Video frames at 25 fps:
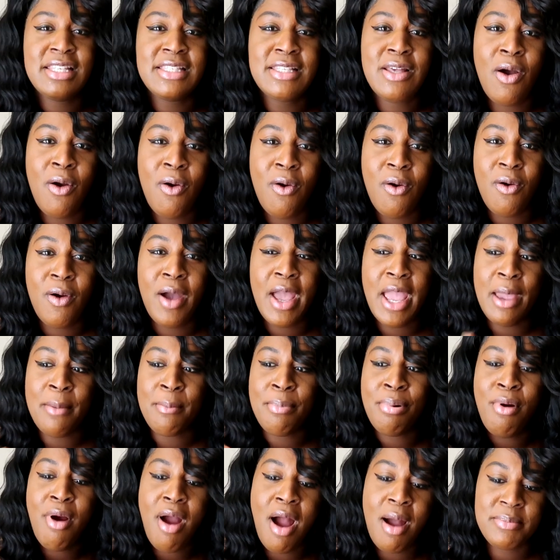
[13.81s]
this haul
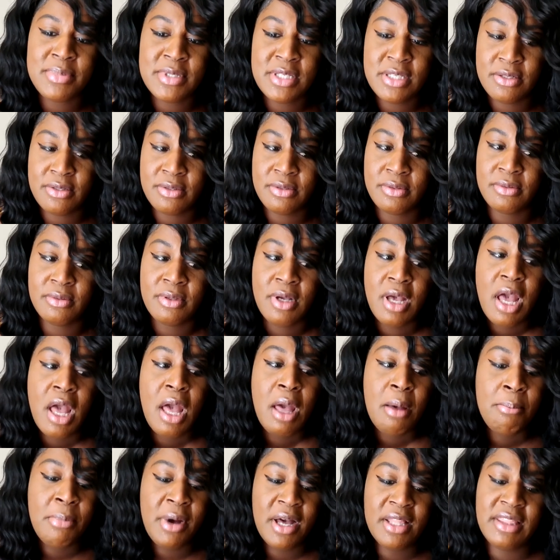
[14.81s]
impromptu
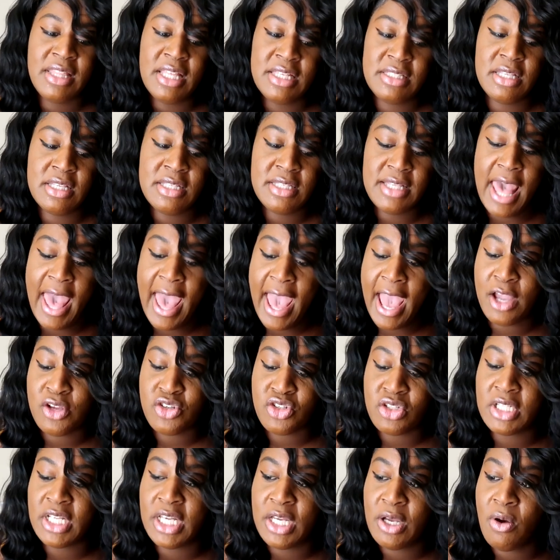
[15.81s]
but this is
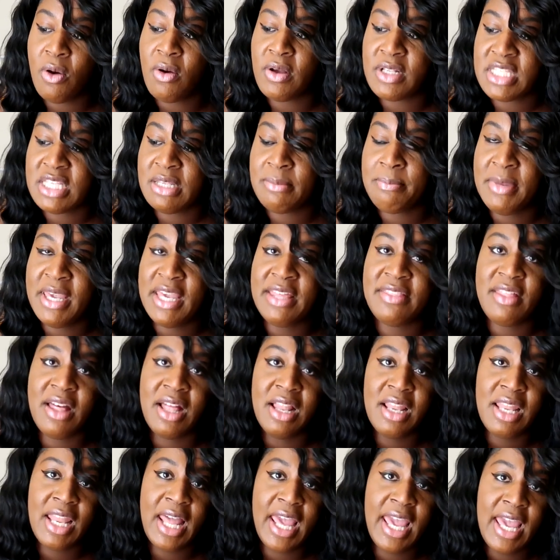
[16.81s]
actually going to be
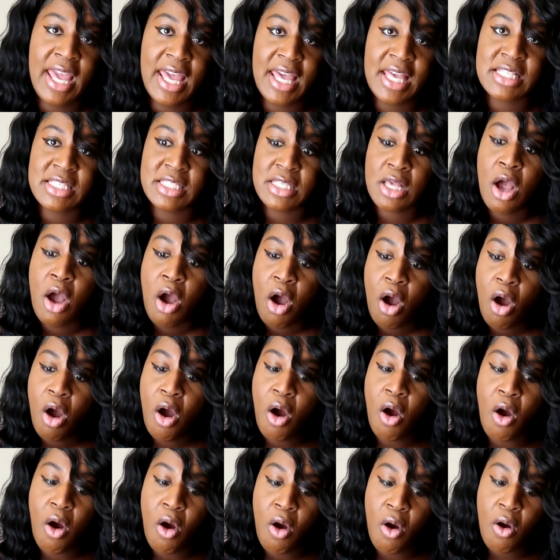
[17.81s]
the last
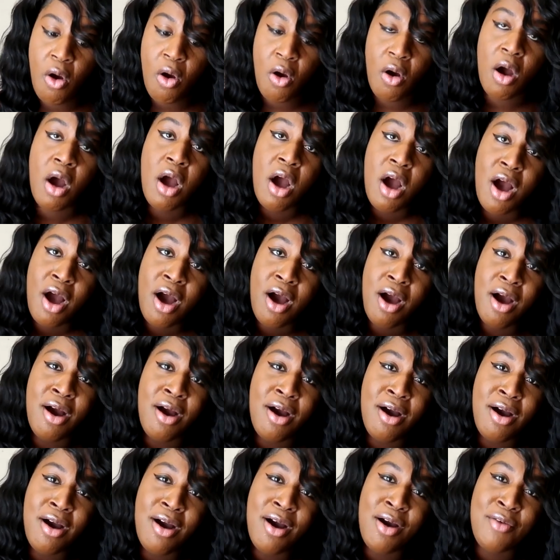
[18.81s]
haul
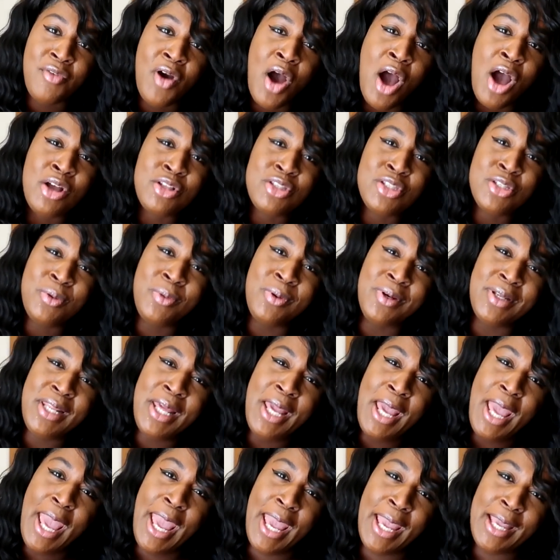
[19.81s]
of
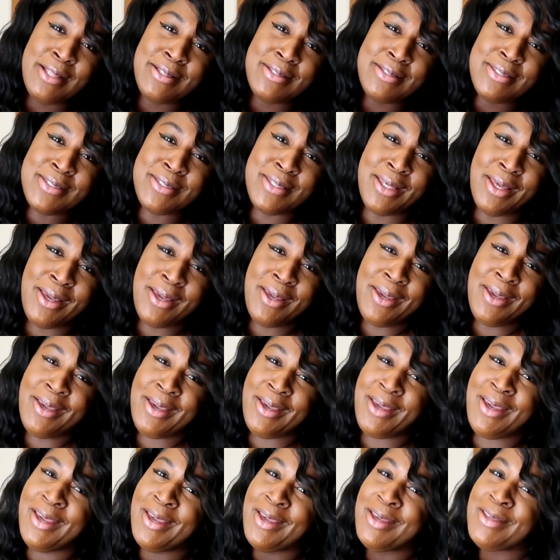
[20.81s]

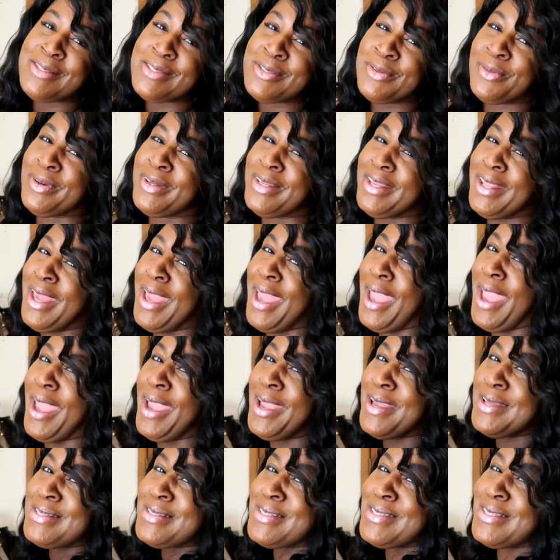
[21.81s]
2018
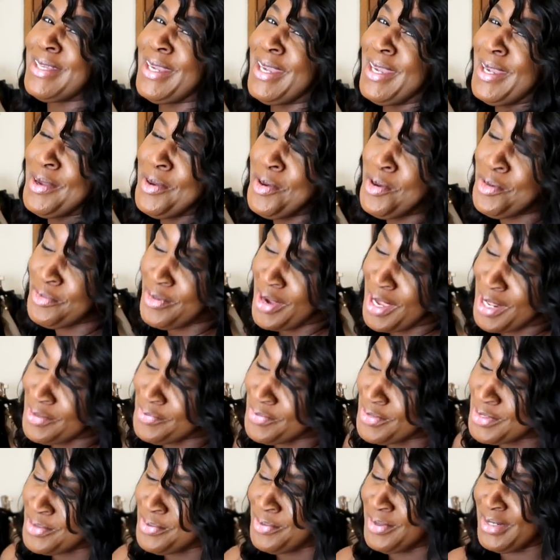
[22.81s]
2018 who ready
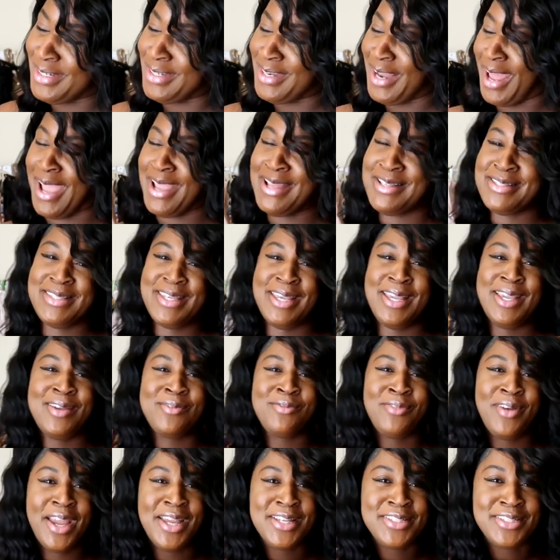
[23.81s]
for
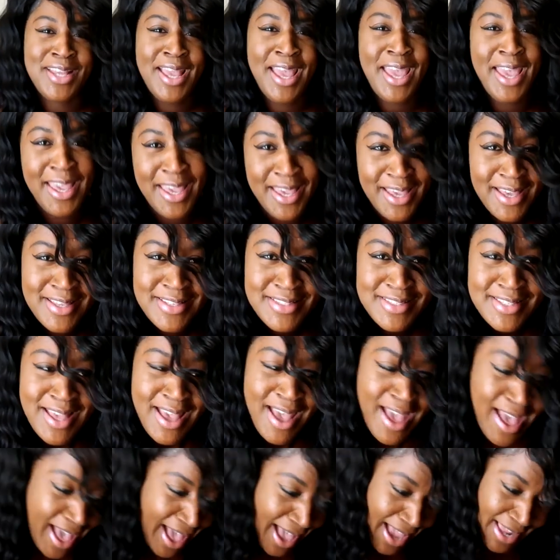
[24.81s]
2019 raise your hands
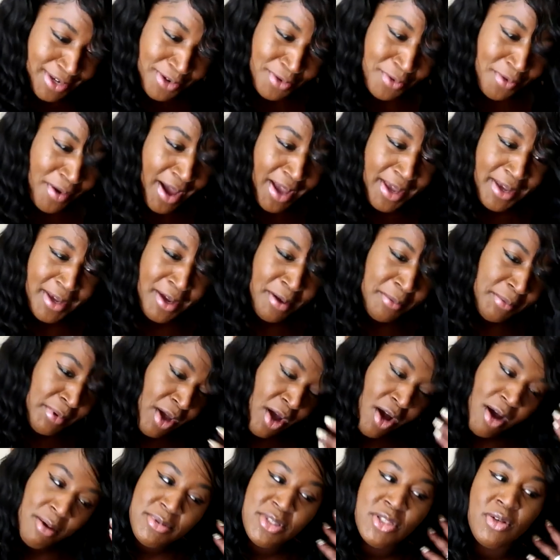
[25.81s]
i know i am
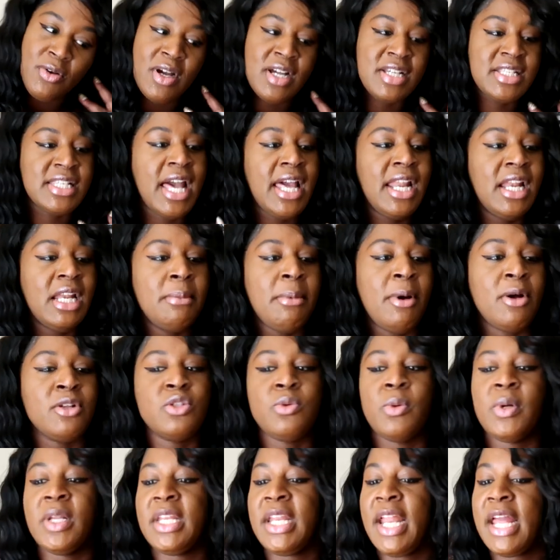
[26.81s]
y'all i'm so excited about
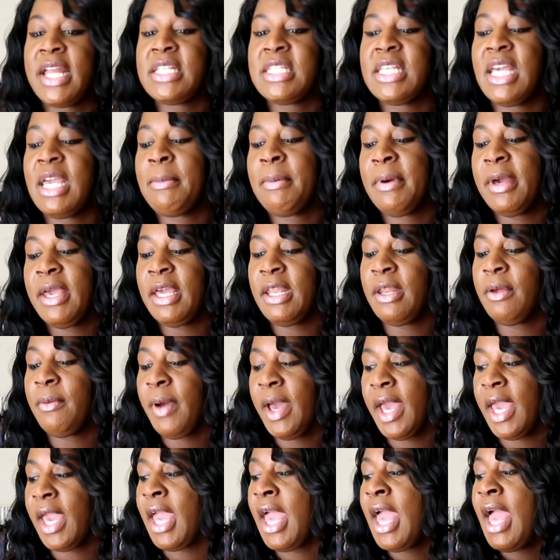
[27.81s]
2019 but
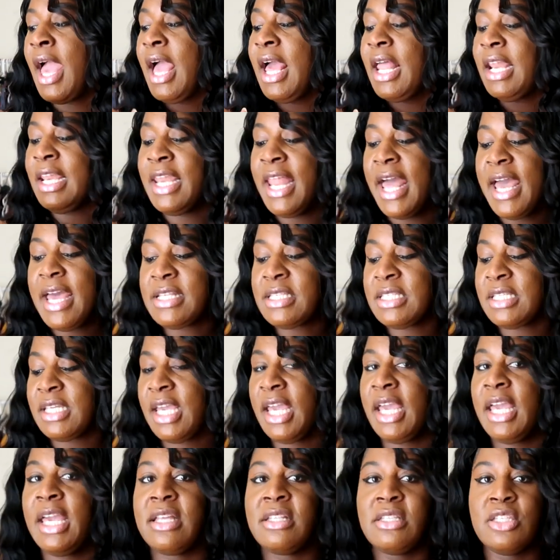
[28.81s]
anyway let's
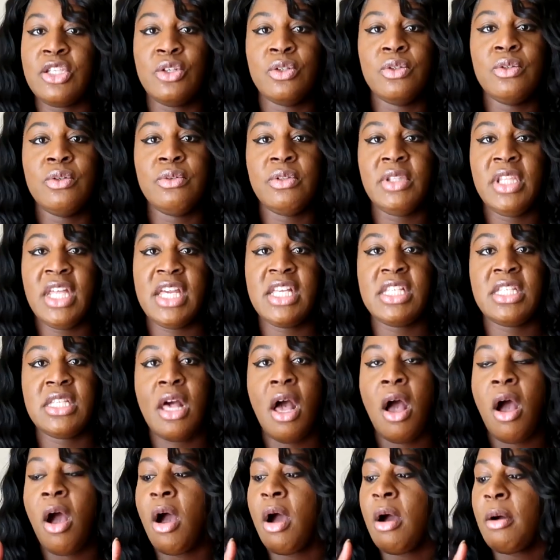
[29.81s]
get into
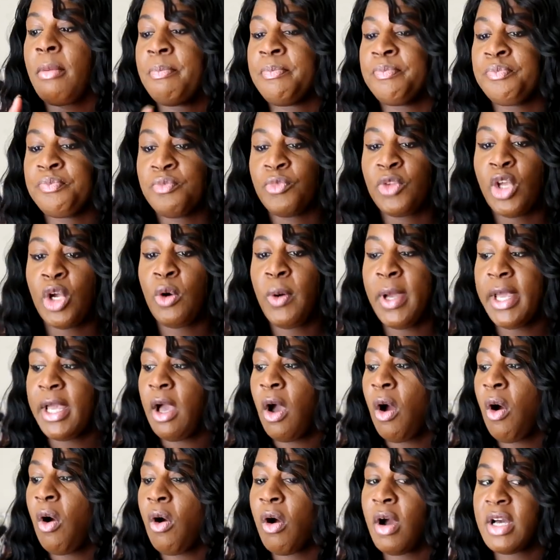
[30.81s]
this um quick
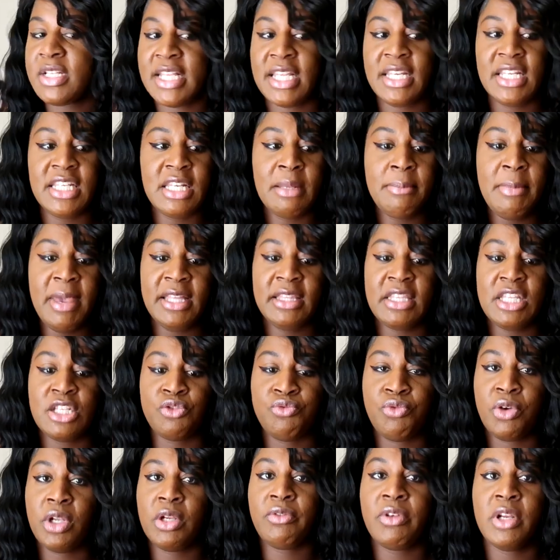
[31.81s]
haul because i need to make
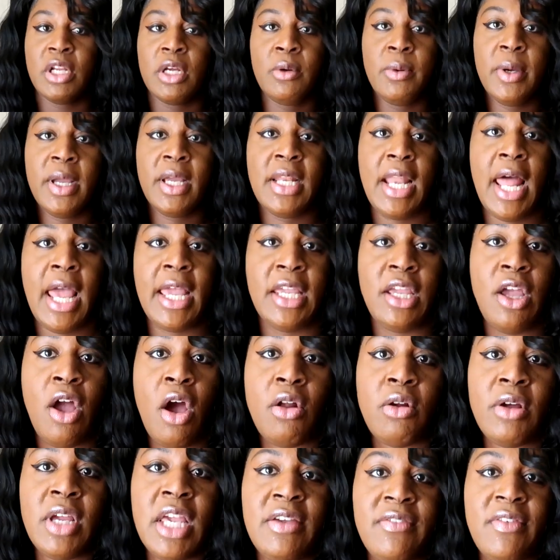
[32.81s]
this really really quick like
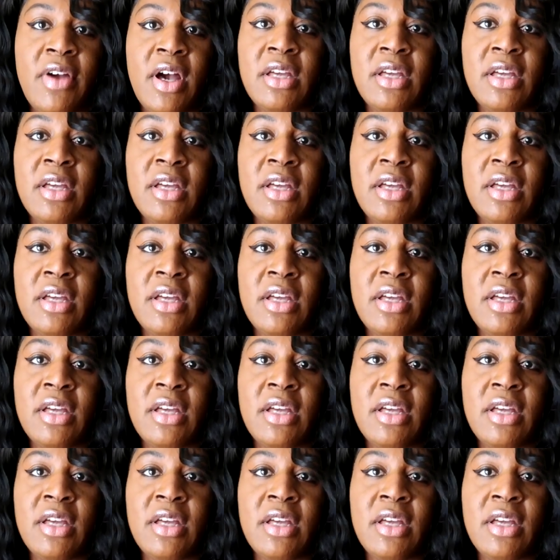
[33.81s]
y'all don't even